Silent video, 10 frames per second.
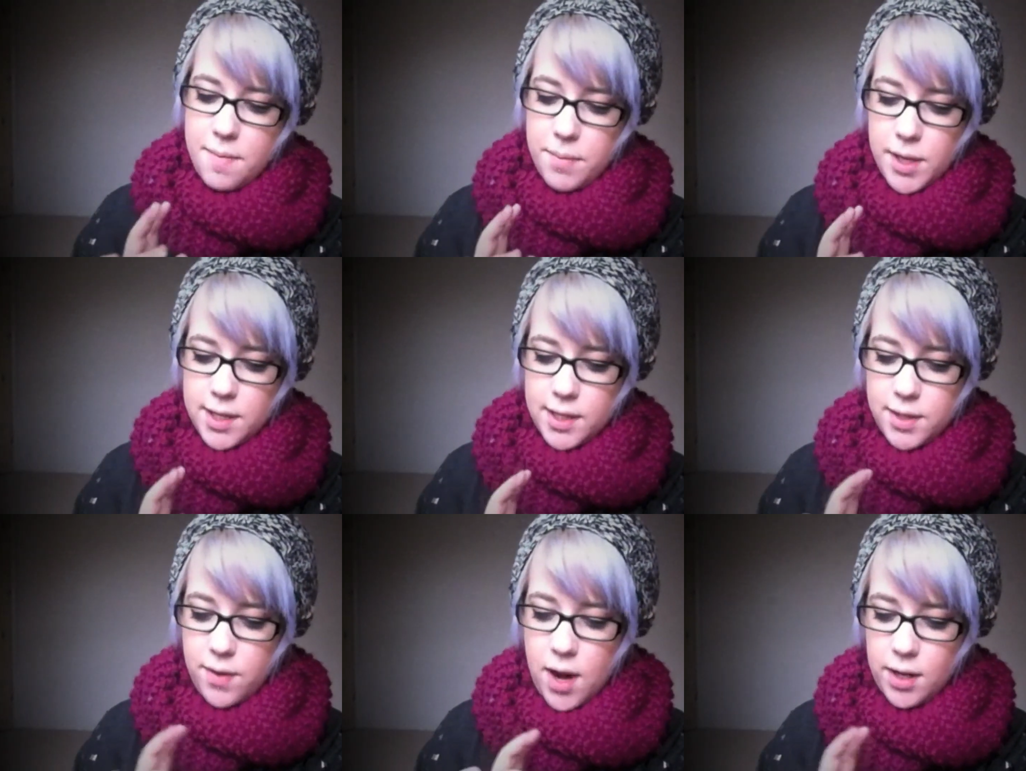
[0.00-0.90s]
because it's
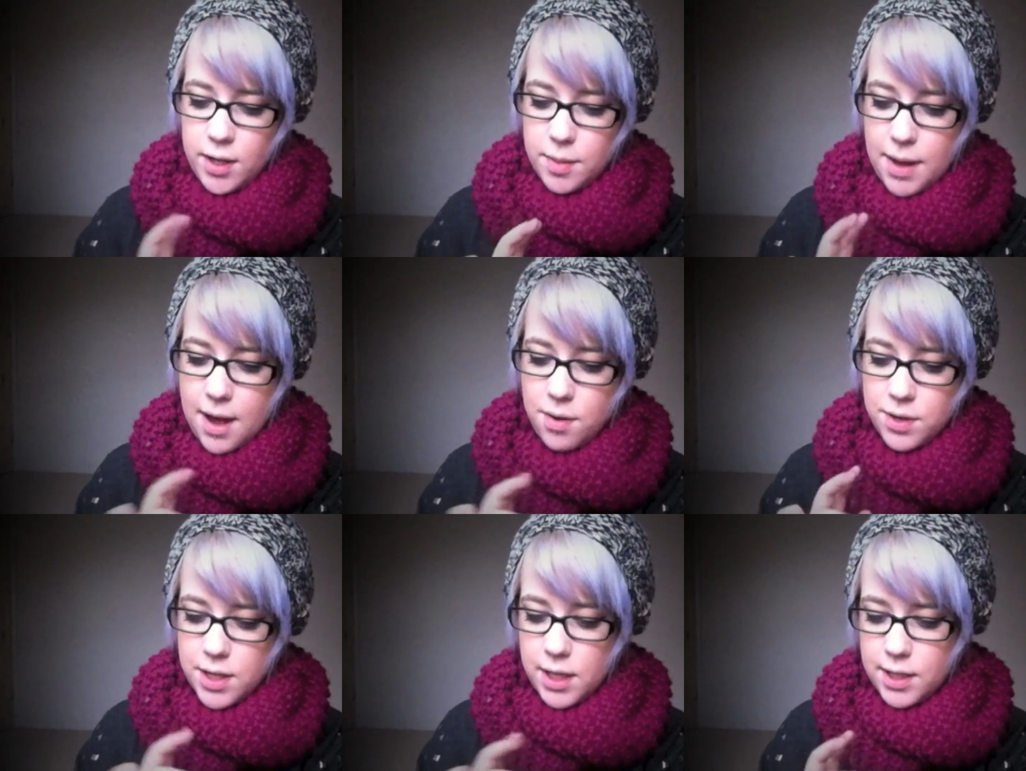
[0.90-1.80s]
a very nice
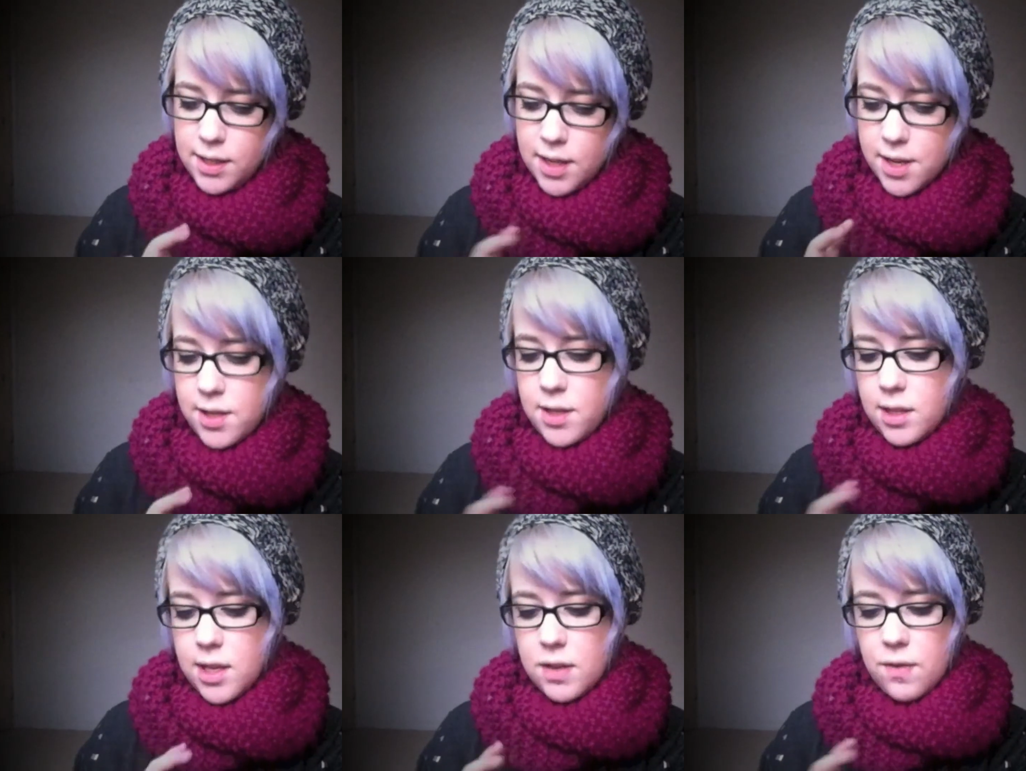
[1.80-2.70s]
powder, the
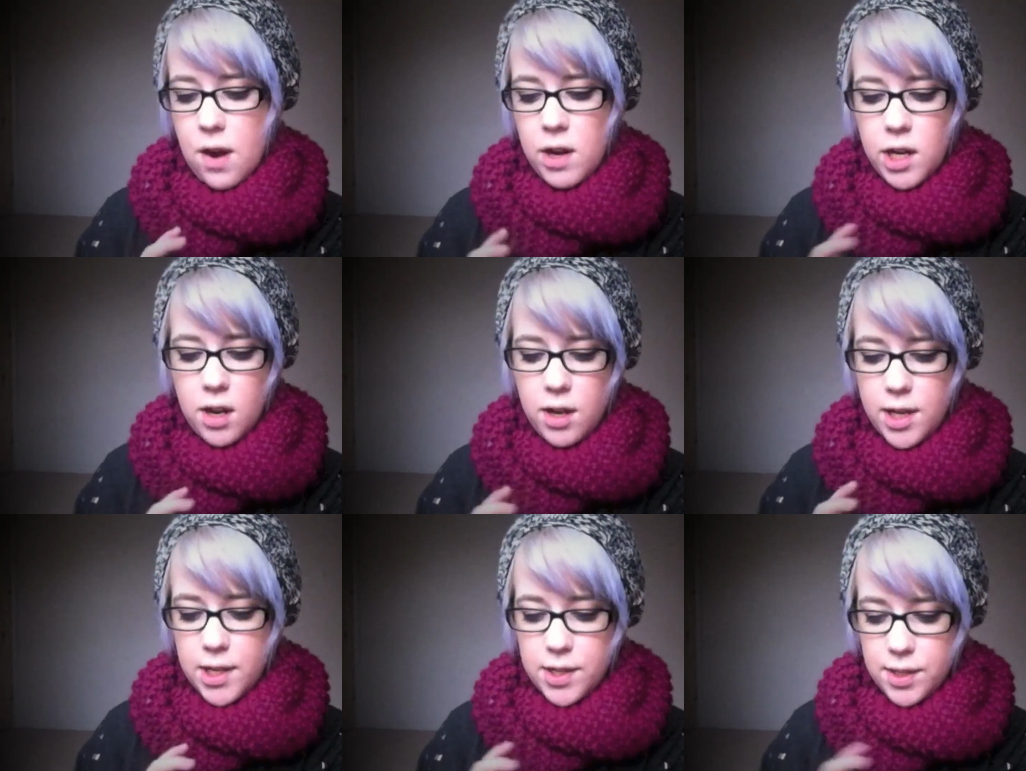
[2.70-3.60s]
consistency is very
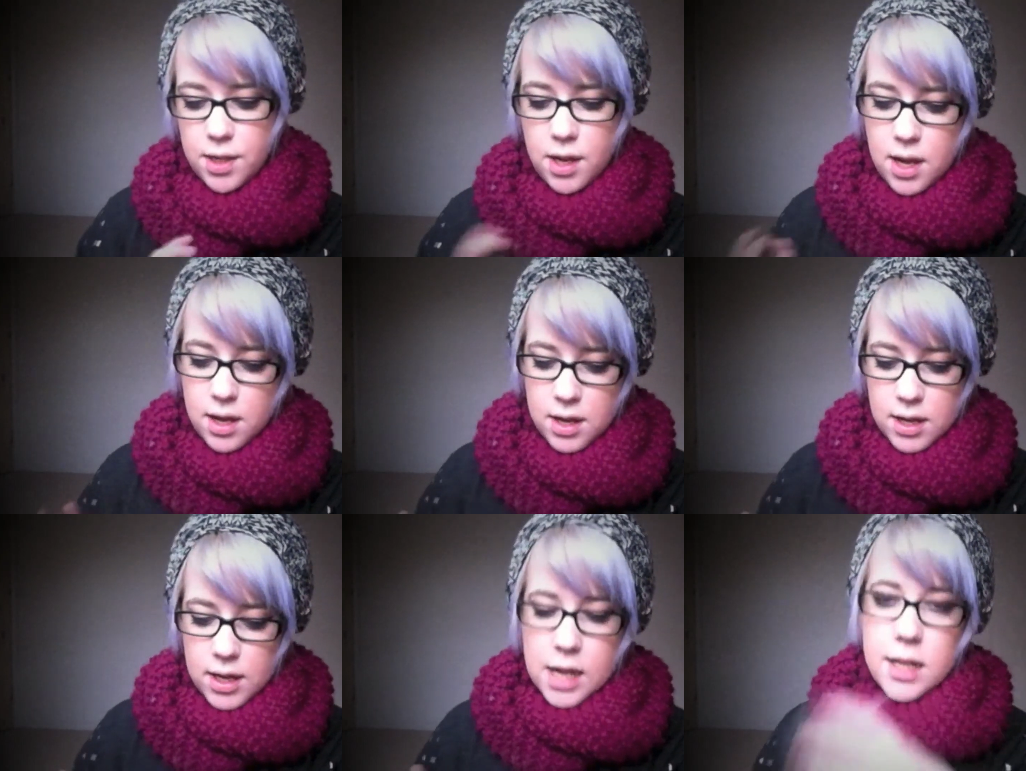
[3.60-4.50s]
nice, it